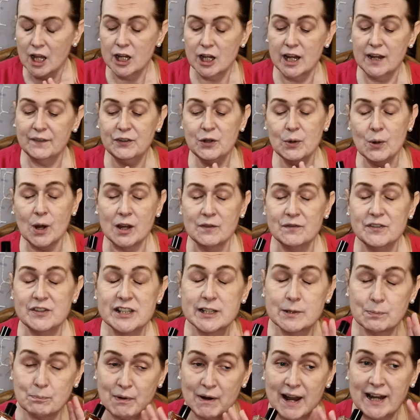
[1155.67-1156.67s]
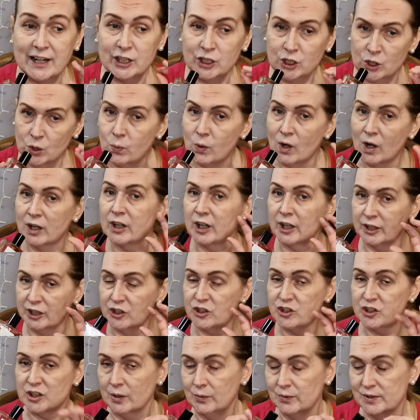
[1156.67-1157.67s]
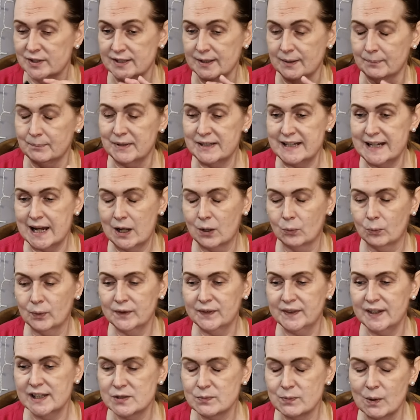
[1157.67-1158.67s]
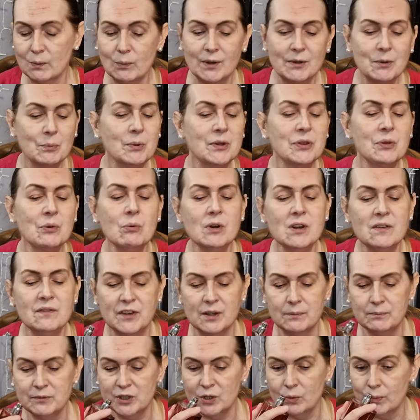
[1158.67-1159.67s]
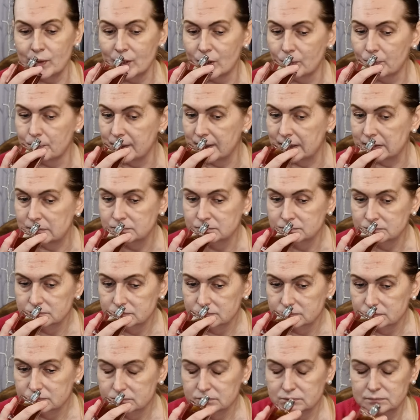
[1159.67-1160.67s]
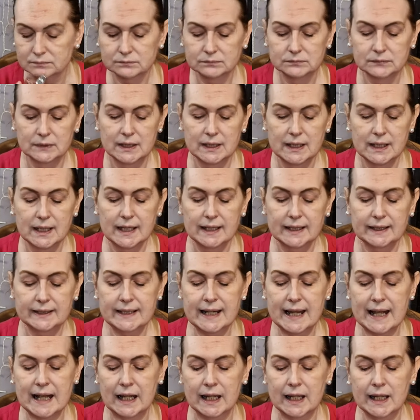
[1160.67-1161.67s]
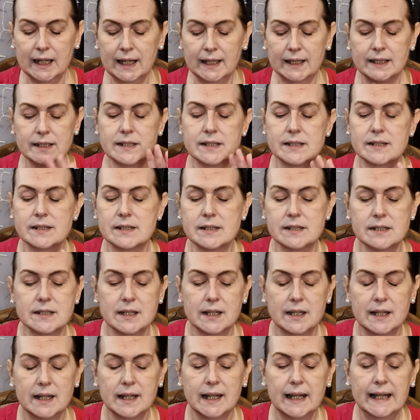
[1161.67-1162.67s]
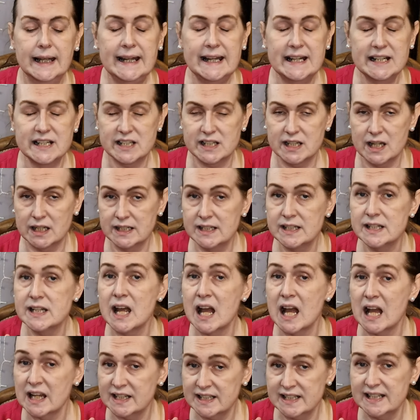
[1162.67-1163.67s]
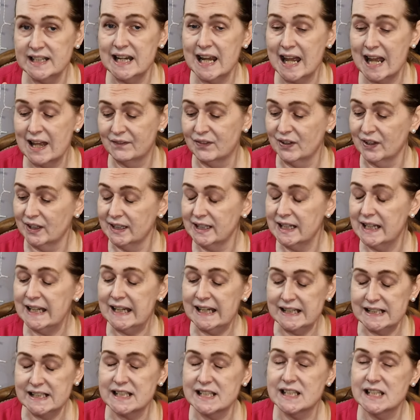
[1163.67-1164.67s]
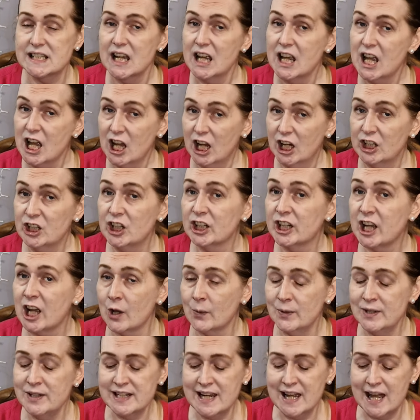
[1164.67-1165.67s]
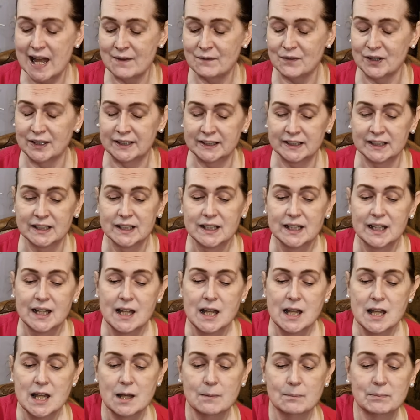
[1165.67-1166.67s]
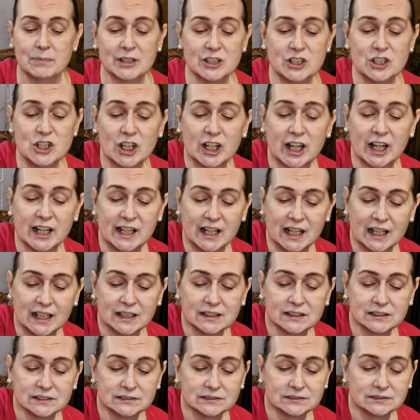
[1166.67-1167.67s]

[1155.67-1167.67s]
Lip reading: if you overspray, you are going to choke somebody out with this. But with all of them, you will. But yeah, it's a dirty heaven. You're going to heaven, but you're gonna